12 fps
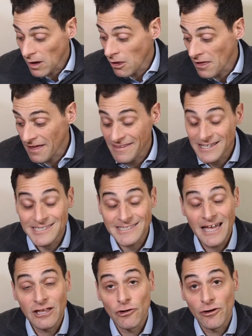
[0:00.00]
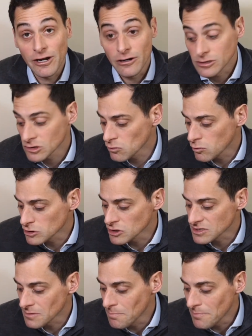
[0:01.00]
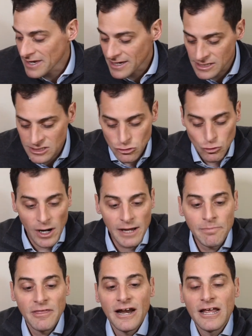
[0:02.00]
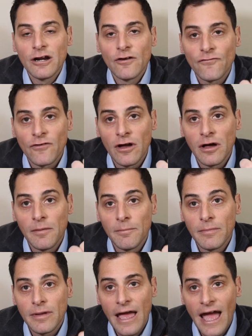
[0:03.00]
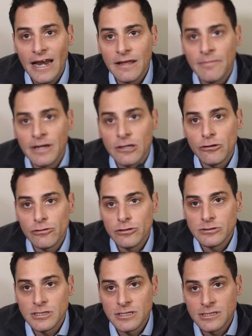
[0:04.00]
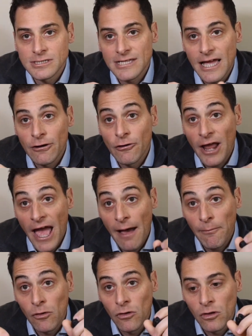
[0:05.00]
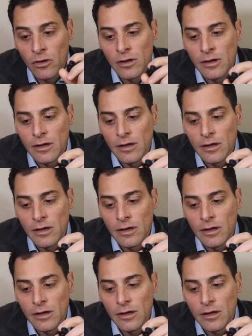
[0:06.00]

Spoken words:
well and they stay in your ears, which is the biggest gripe that I hear from anybody who uses standard Apple